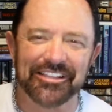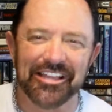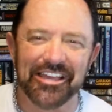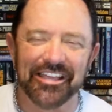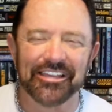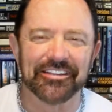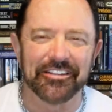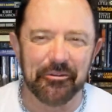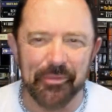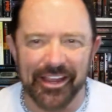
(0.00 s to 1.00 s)
Clegg.
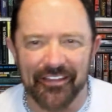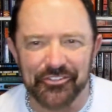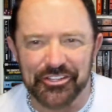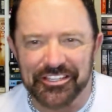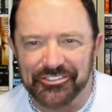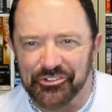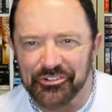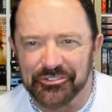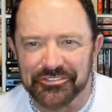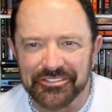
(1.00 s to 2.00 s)
Come back after the
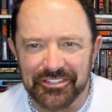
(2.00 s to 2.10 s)
intro.